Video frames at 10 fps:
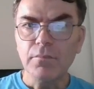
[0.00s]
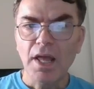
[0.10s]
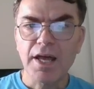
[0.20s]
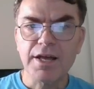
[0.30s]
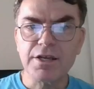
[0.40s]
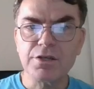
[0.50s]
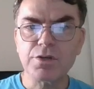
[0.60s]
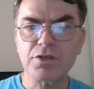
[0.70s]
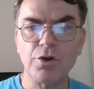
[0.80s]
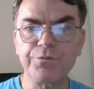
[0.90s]
You
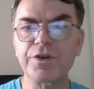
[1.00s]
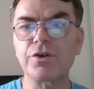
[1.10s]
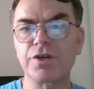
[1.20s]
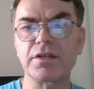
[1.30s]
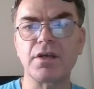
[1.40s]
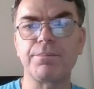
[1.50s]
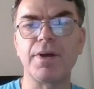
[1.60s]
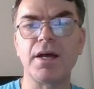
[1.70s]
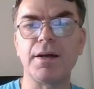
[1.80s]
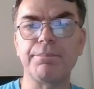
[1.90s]
can configure
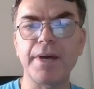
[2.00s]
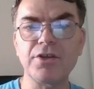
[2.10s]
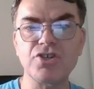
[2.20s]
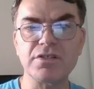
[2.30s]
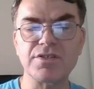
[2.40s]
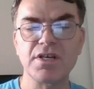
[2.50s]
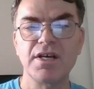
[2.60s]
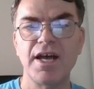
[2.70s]
GitHub pages,